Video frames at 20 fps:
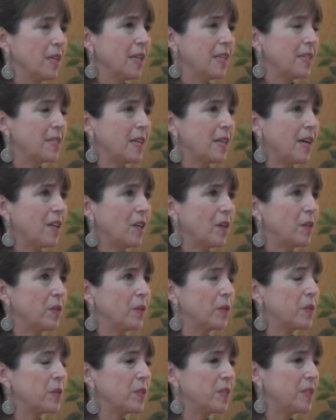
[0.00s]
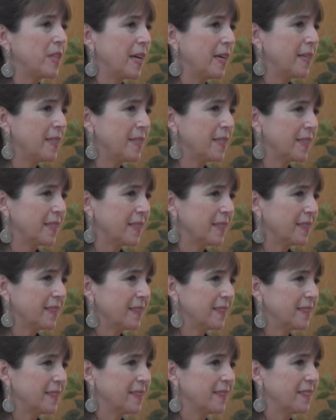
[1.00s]
is not
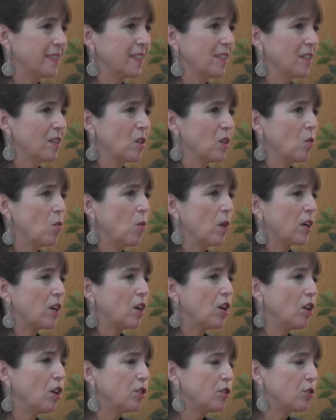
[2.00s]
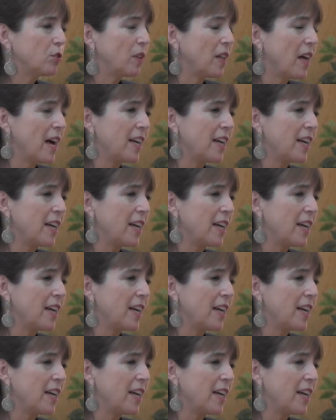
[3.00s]
understanding what cultural